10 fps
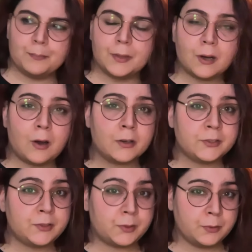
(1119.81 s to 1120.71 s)
belong
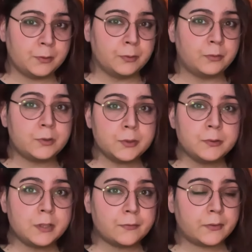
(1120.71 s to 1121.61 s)
to
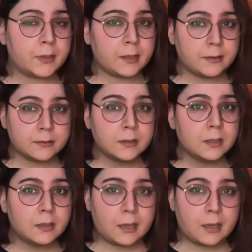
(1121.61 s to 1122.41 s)
2 different